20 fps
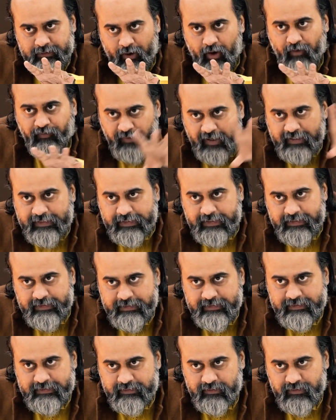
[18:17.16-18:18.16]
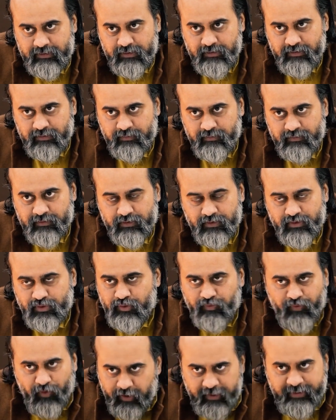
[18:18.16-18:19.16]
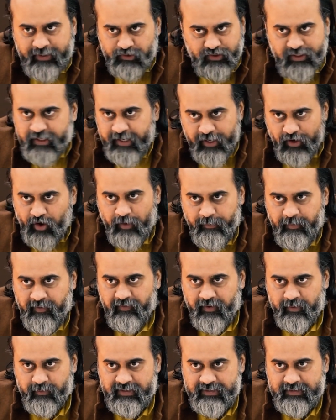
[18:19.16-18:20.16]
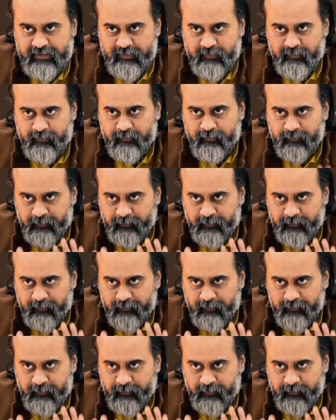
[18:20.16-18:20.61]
of others. So 40,000 cannot be famous.